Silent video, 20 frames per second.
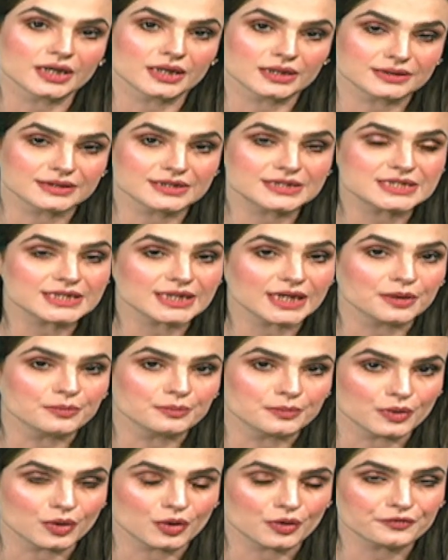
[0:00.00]
the
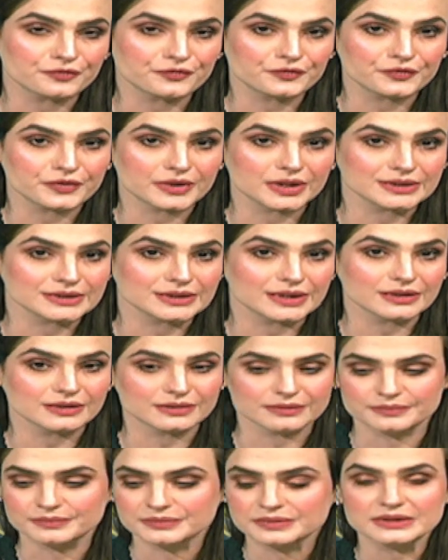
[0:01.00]
term of
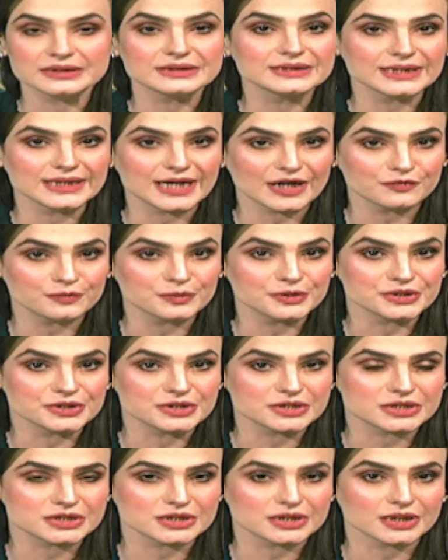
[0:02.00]
the government
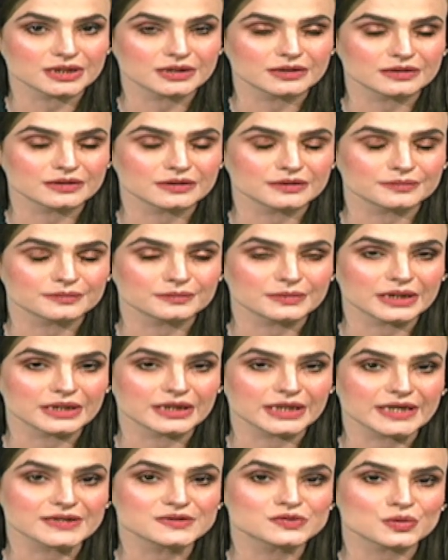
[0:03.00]

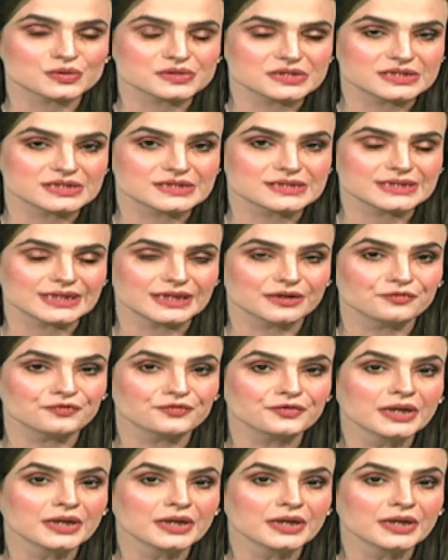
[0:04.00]
exhausts itself.